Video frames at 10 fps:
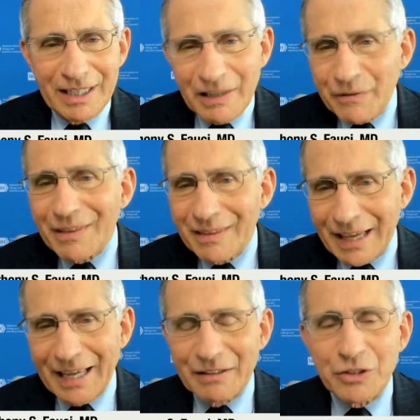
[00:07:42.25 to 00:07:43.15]
Even
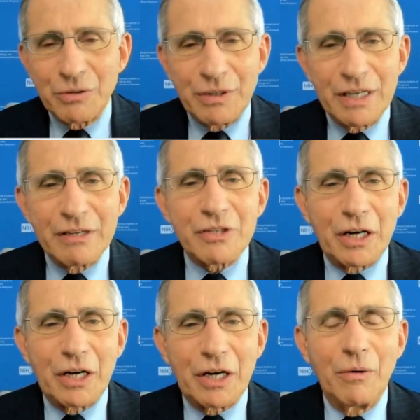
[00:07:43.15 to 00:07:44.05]
then, two years
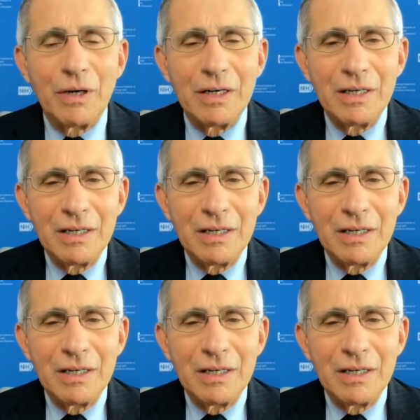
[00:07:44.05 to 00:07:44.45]
ago,